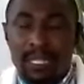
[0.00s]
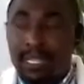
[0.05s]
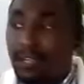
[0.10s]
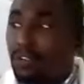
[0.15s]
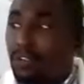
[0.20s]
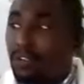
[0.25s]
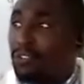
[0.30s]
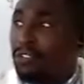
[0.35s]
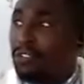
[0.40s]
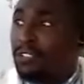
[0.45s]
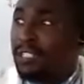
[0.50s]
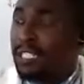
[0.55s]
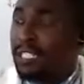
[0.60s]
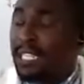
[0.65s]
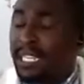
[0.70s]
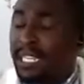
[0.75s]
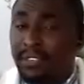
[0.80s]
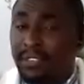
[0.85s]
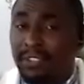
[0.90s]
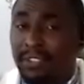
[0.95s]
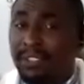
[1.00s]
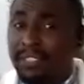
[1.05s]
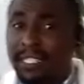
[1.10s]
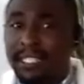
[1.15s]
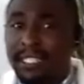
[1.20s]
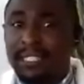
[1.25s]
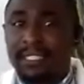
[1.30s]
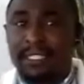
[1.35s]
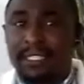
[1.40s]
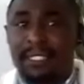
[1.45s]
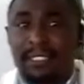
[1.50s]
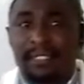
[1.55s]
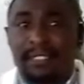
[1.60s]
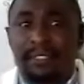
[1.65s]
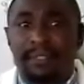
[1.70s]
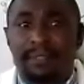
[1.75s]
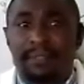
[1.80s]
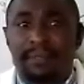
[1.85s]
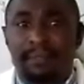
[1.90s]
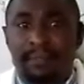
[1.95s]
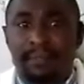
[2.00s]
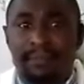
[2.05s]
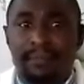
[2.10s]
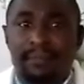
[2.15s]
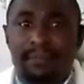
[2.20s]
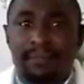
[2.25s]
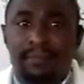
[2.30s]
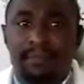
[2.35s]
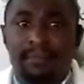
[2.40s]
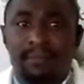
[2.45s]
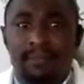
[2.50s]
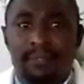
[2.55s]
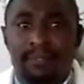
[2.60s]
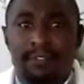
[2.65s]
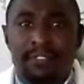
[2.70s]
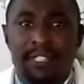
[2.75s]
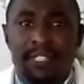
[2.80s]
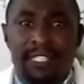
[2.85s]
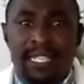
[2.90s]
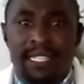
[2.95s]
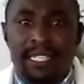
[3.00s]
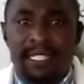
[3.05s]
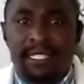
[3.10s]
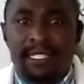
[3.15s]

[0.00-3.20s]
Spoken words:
Considering all these features,